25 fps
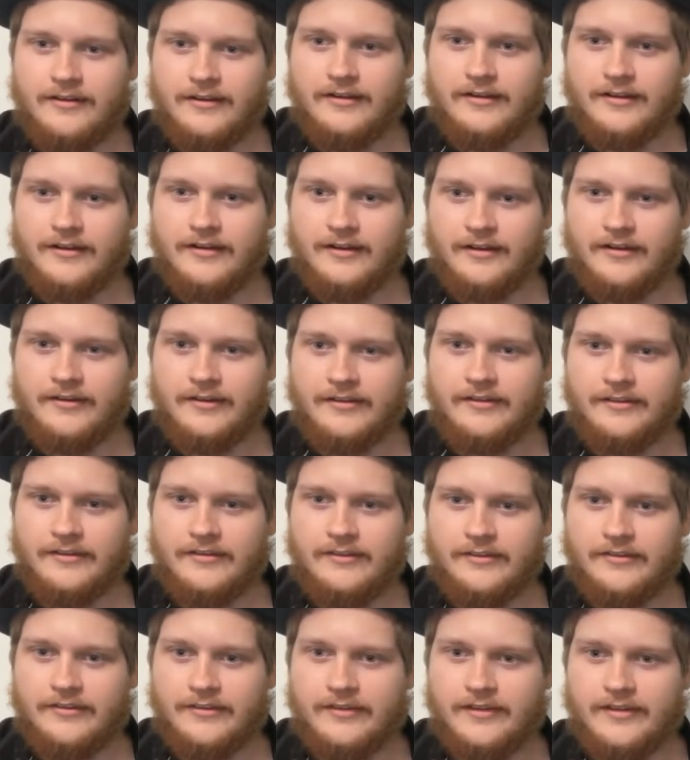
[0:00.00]

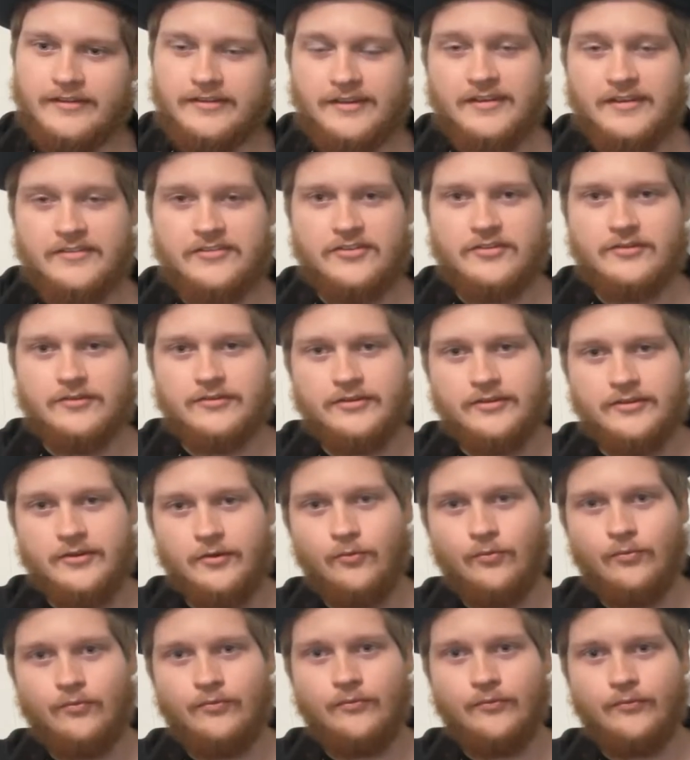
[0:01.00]
That's
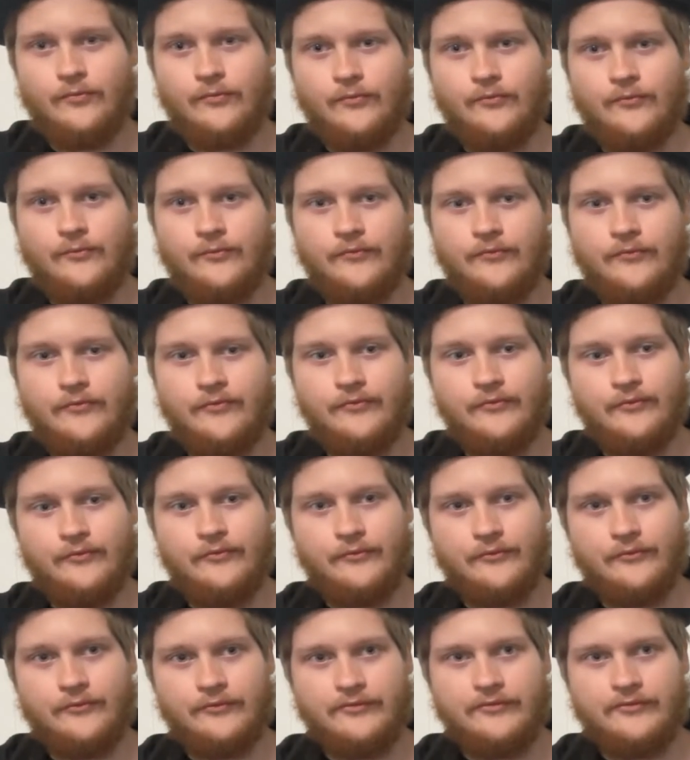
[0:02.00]
the
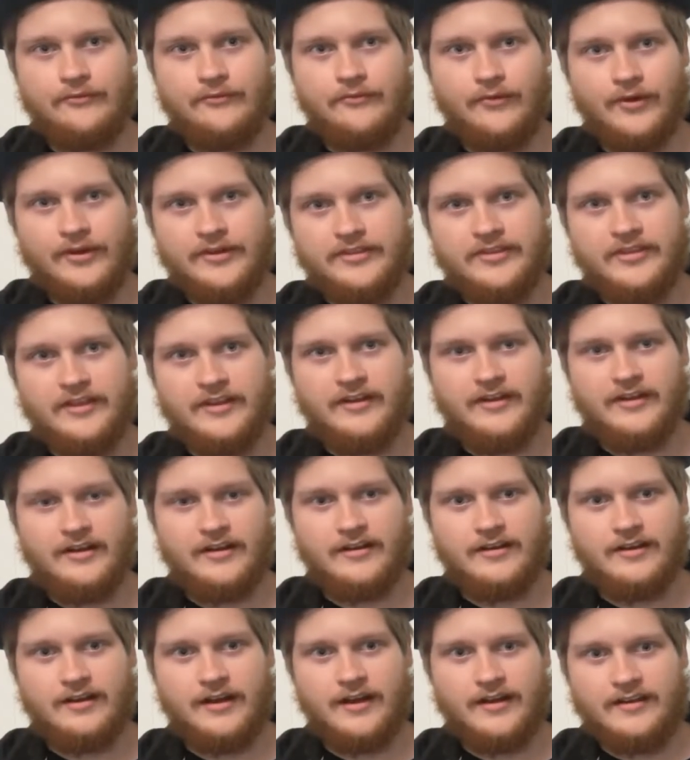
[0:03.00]
one thing
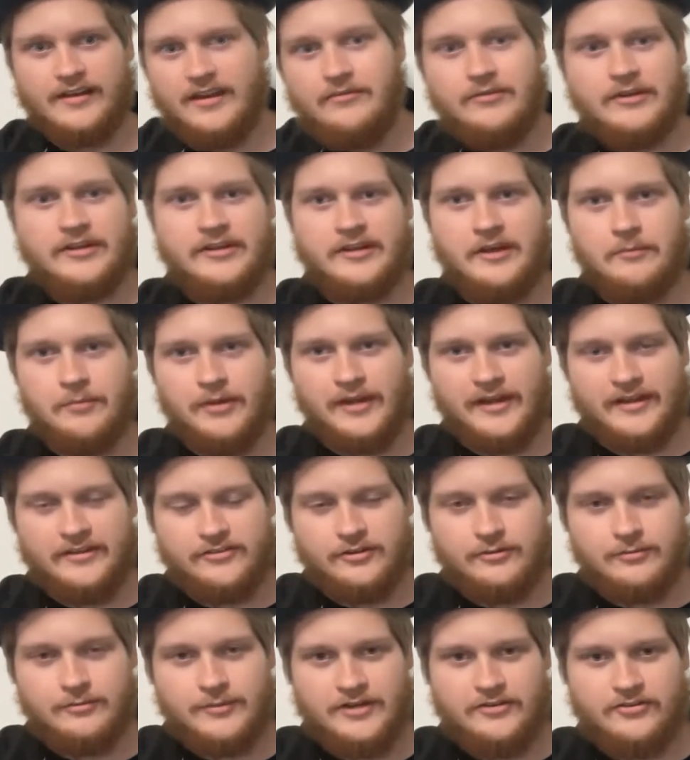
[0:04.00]
I can't really complain
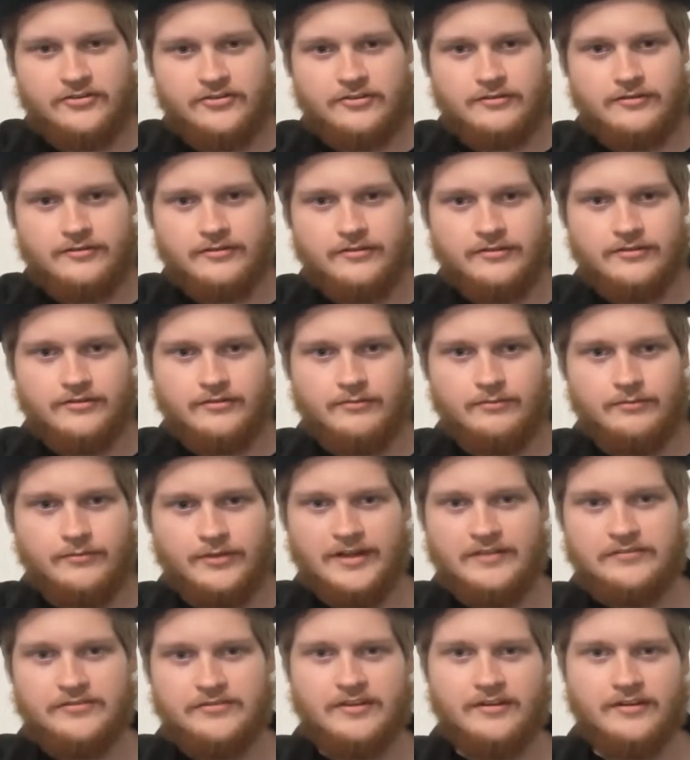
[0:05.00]
too much, but
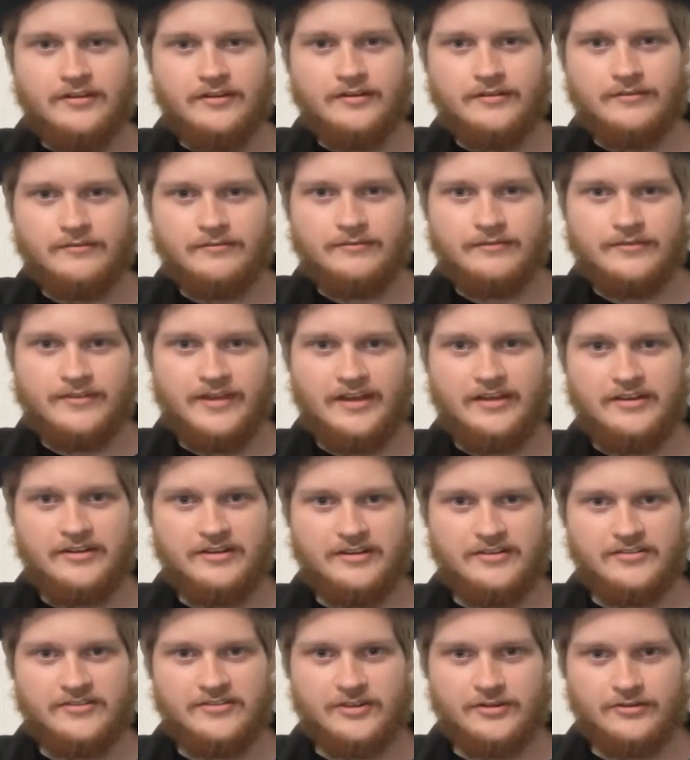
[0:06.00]
you have to take into
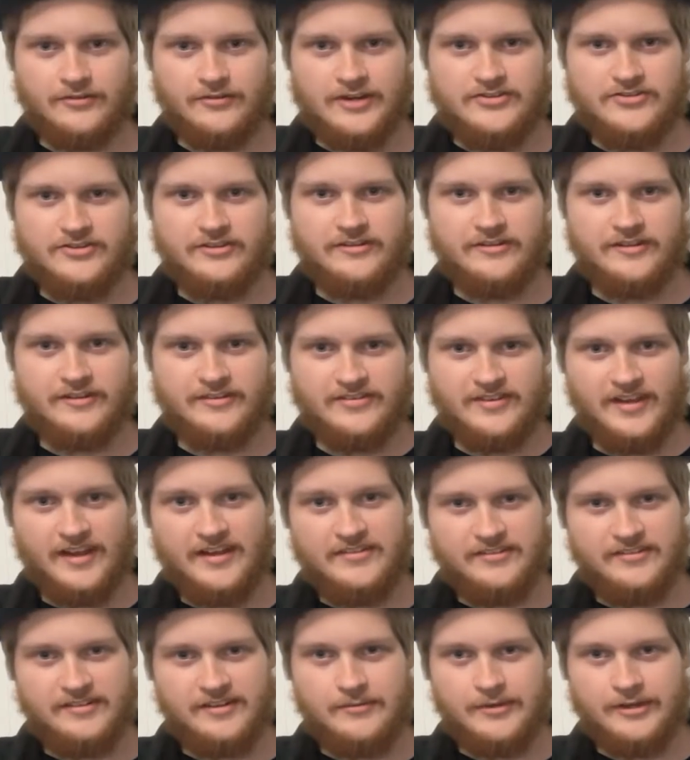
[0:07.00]
consideration the
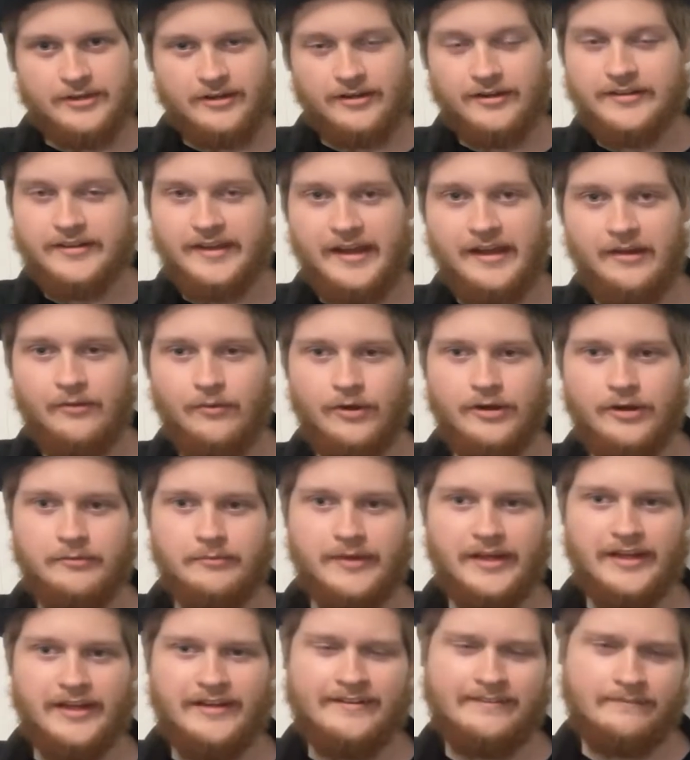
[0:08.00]
size limit on the A1
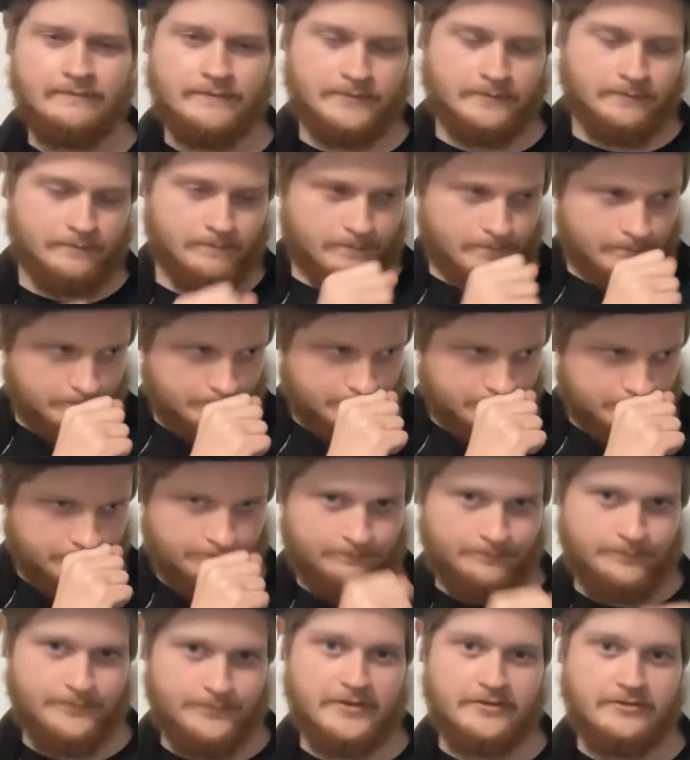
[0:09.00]
Myth.
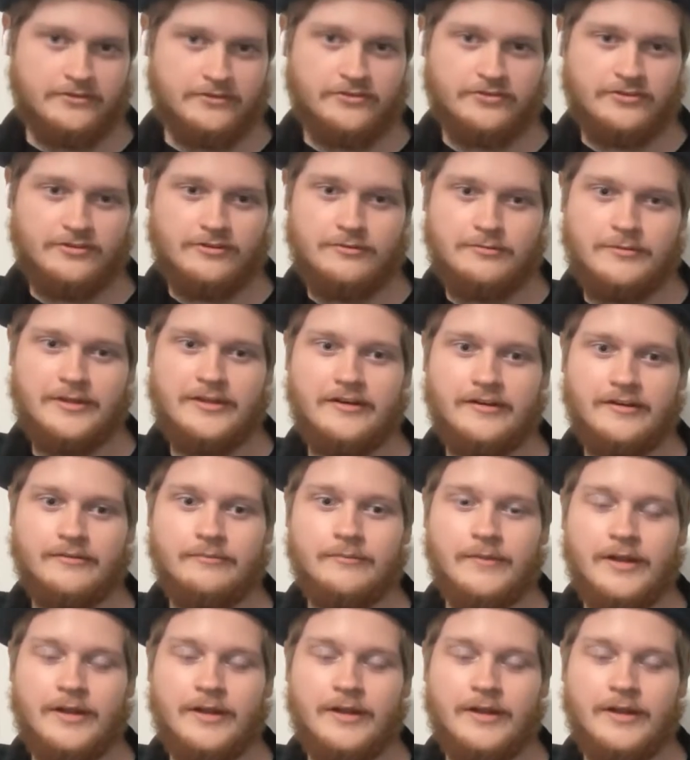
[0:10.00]
Excuse me there.